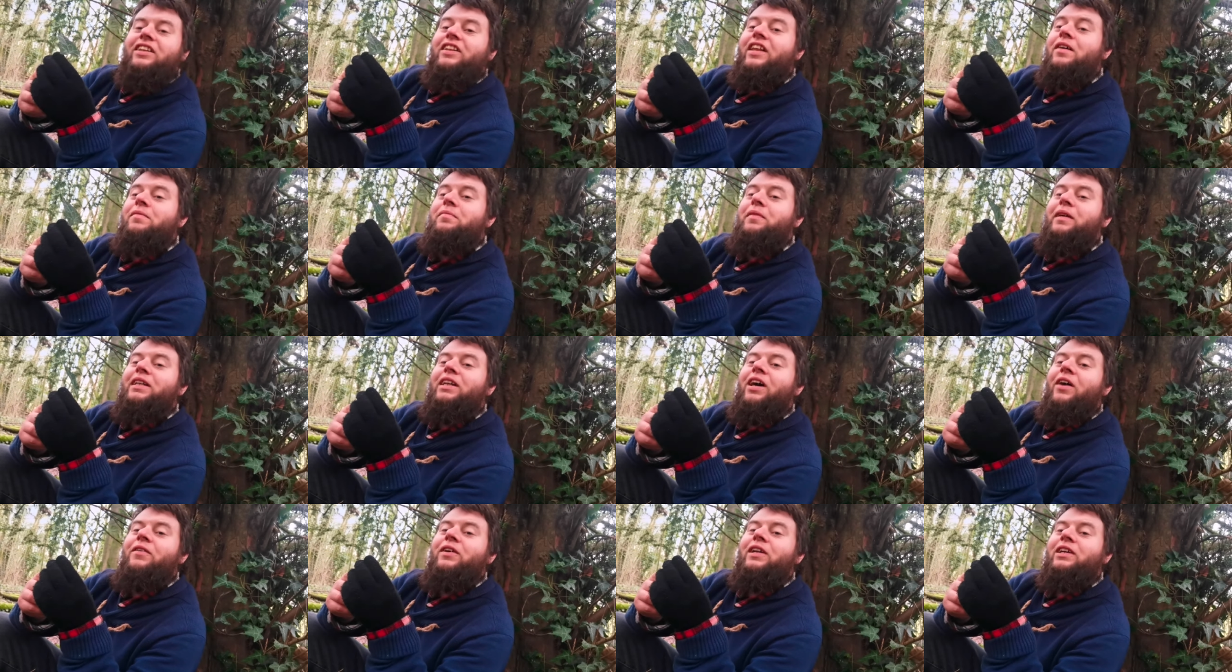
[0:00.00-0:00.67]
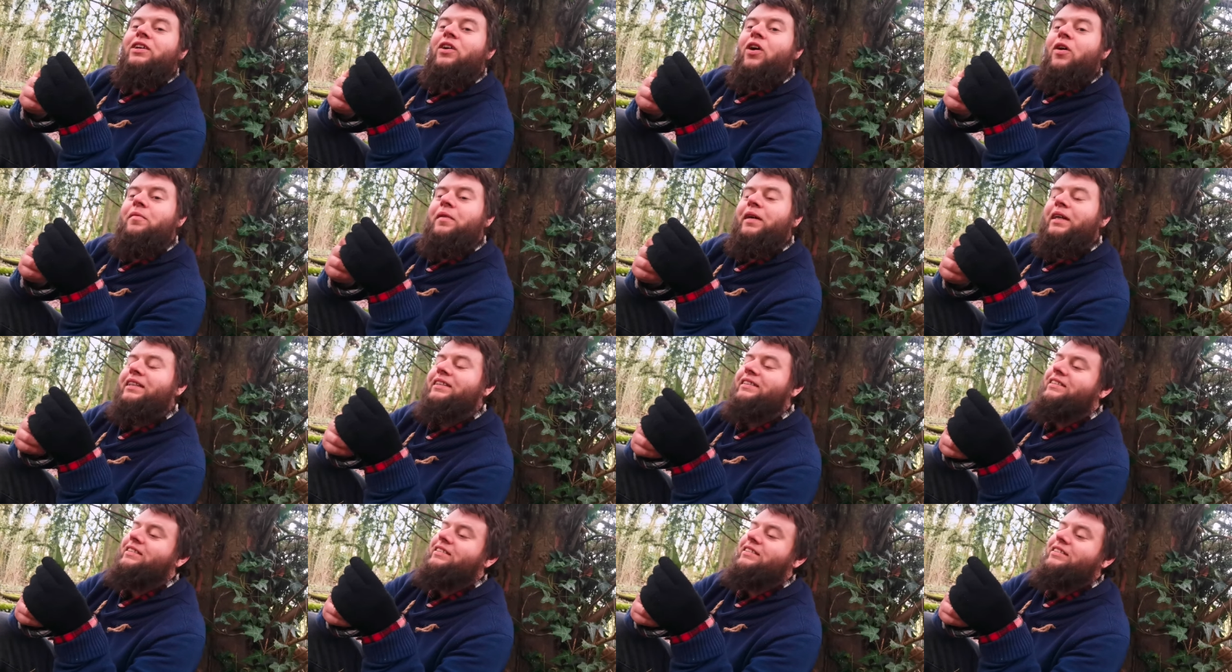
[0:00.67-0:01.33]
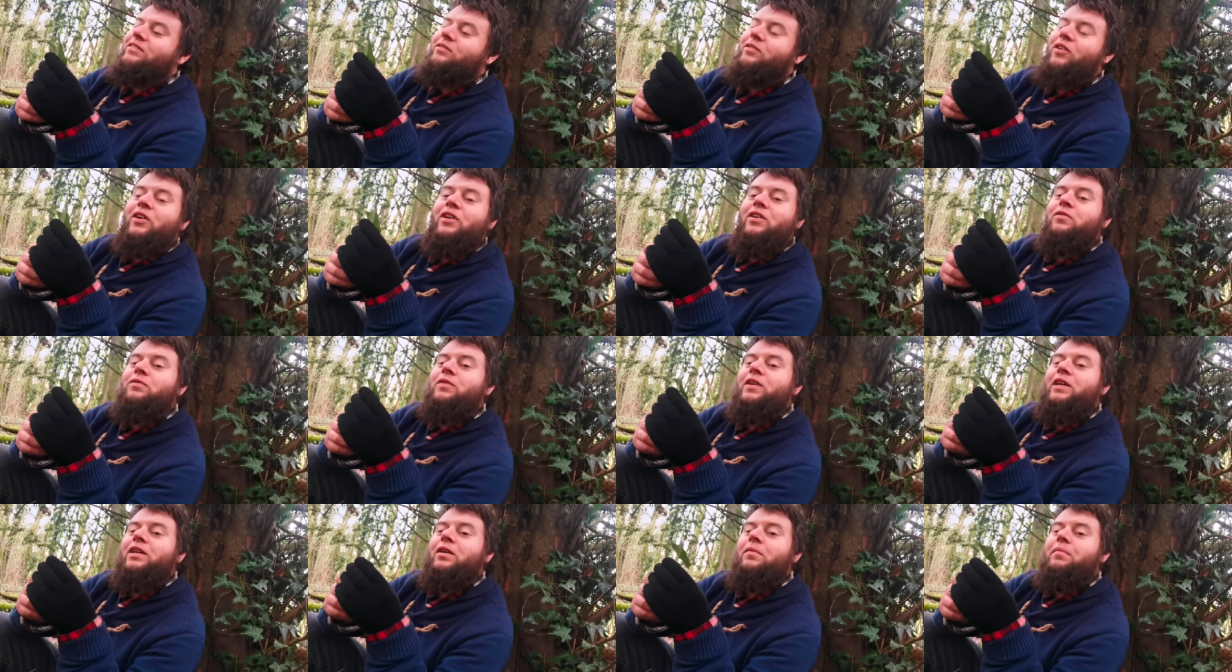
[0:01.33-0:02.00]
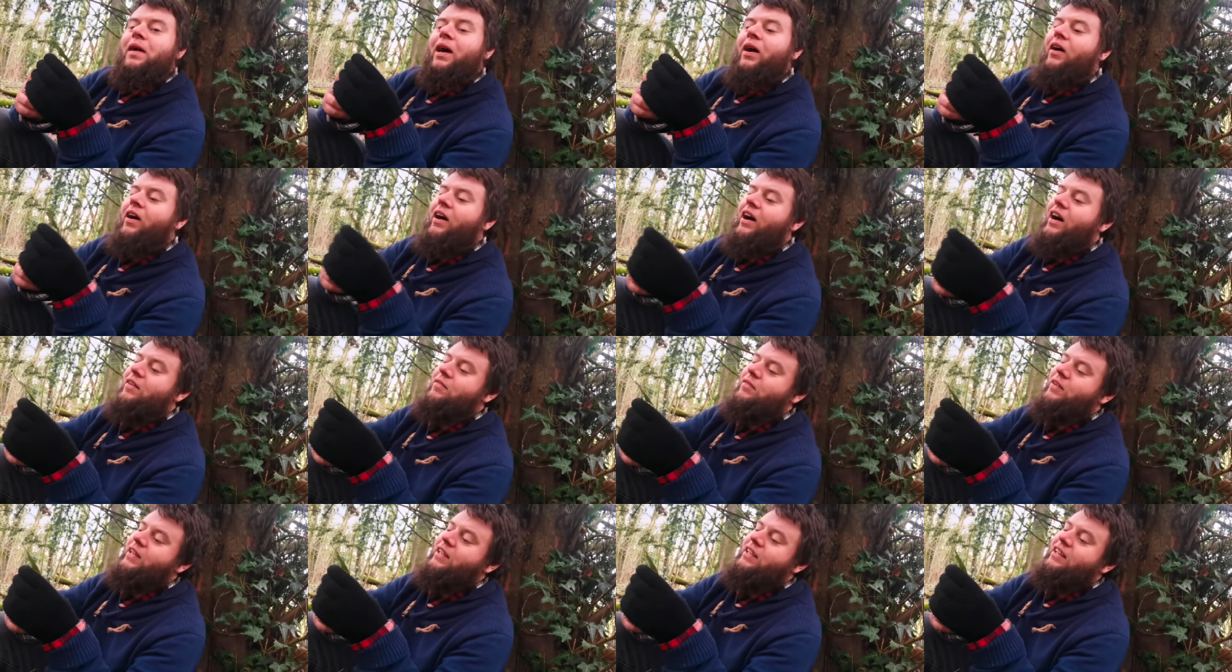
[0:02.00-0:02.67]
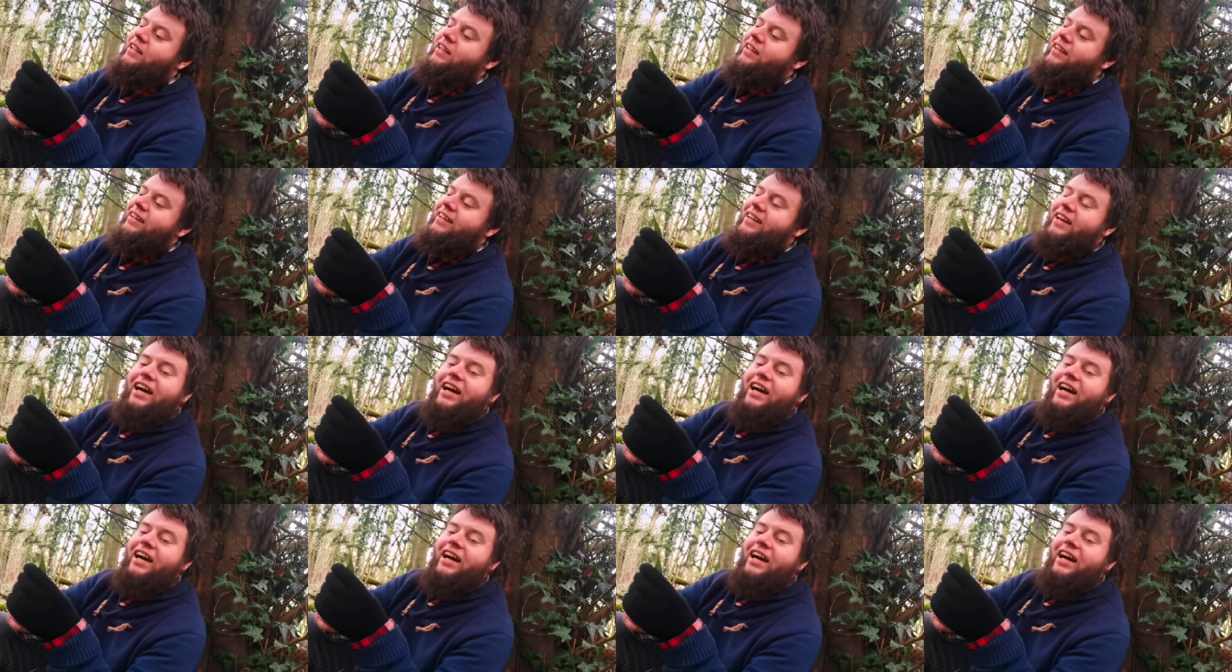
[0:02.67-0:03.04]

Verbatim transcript: Let me know in the comments what you think about ivy.